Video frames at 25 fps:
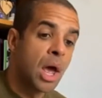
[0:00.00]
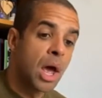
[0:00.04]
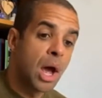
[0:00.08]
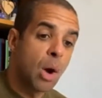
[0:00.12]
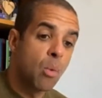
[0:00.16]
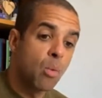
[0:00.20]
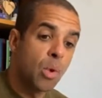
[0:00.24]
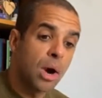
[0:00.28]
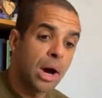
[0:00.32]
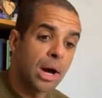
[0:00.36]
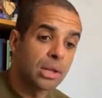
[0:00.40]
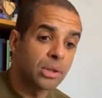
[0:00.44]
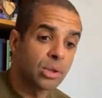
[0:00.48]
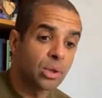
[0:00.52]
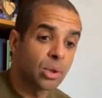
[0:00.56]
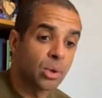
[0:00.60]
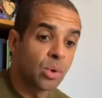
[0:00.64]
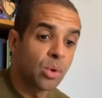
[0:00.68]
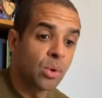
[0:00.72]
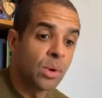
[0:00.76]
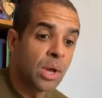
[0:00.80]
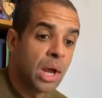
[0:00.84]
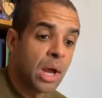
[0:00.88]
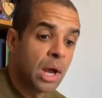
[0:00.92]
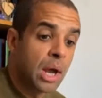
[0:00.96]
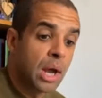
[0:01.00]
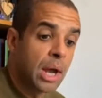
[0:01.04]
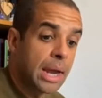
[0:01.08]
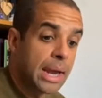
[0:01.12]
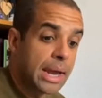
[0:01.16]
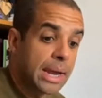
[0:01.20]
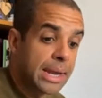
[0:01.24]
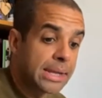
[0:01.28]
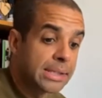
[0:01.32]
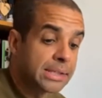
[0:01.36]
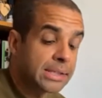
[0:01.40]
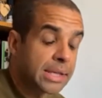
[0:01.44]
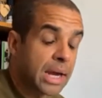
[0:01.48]
And what I do
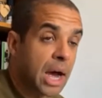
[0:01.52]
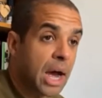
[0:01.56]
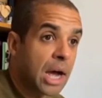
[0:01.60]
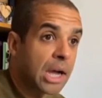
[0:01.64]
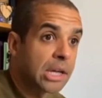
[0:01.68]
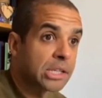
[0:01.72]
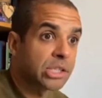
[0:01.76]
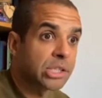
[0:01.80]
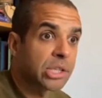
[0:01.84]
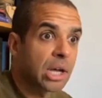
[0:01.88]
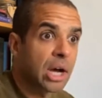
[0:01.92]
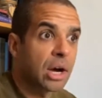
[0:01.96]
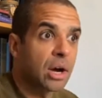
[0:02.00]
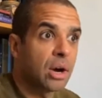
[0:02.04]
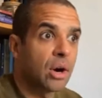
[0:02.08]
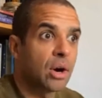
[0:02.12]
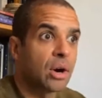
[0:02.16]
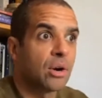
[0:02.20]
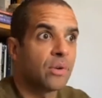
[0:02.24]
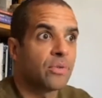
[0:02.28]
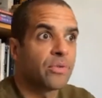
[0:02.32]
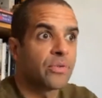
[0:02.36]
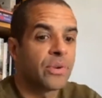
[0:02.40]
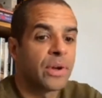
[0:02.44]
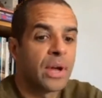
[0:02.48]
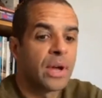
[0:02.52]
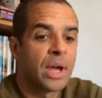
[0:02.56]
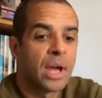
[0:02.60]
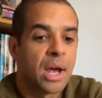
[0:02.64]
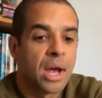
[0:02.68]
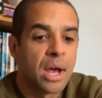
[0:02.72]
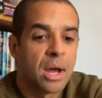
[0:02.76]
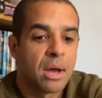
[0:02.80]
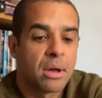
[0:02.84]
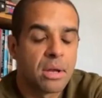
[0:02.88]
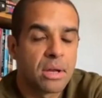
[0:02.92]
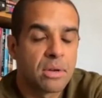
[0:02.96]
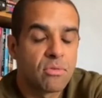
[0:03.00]
is I start off
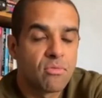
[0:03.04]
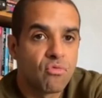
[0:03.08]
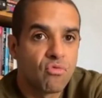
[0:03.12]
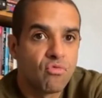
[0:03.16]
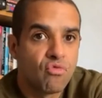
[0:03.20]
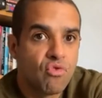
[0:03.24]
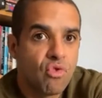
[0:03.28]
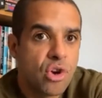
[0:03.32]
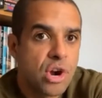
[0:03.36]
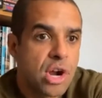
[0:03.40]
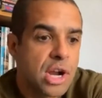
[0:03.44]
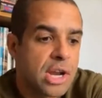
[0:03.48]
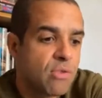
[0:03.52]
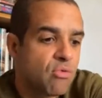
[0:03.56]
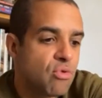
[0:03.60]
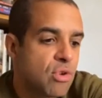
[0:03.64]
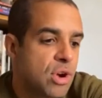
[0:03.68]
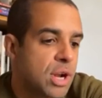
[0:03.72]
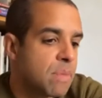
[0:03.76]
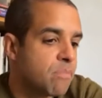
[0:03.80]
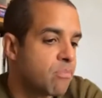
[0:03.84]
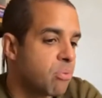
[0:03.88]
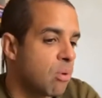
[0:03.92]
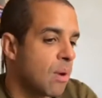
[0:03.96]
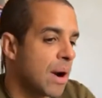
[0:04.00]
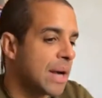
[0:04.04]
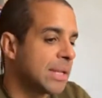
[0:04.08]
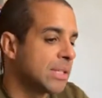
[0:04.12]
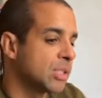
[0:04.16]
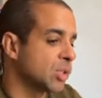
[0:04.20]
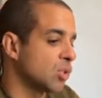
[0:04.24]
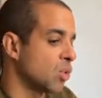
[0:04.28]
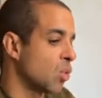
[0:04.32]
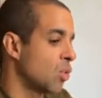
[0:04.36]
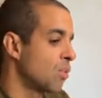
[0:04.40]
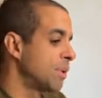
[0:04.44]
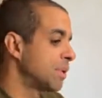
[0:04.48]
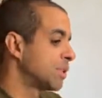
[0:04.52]
really
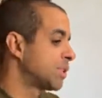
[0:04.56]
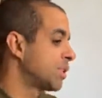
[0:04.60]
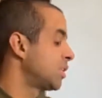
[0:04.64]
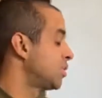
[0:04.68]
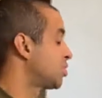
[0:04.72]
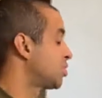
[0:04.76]
brainstorming. So you